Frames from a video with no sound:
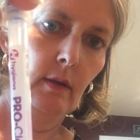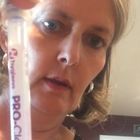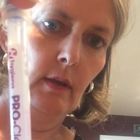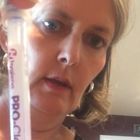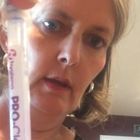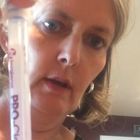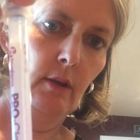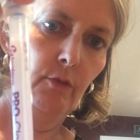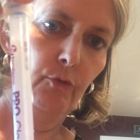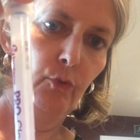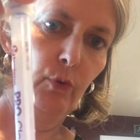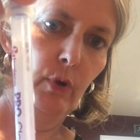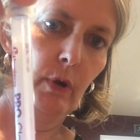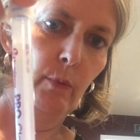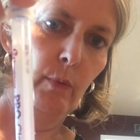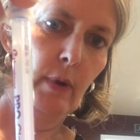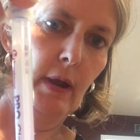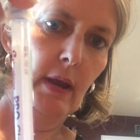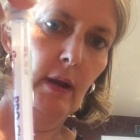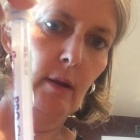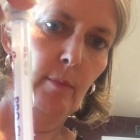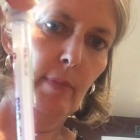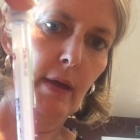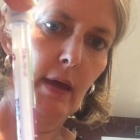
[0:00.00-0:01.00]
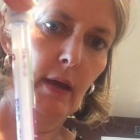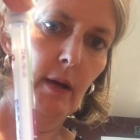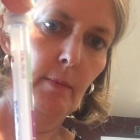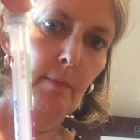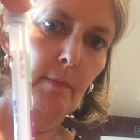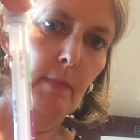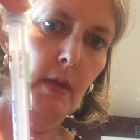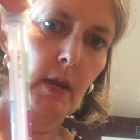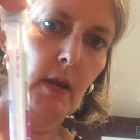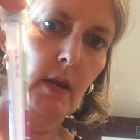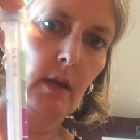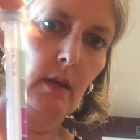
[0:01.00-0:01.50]
And if we wait about a
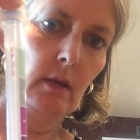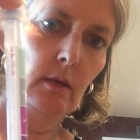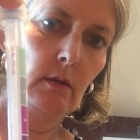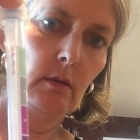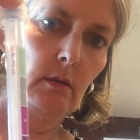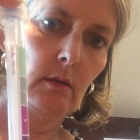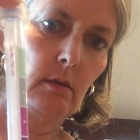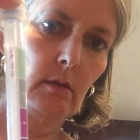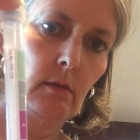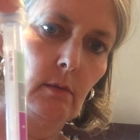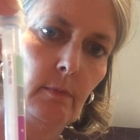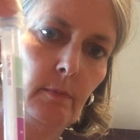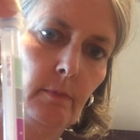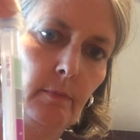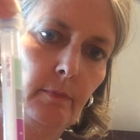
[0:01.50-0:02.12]
minute,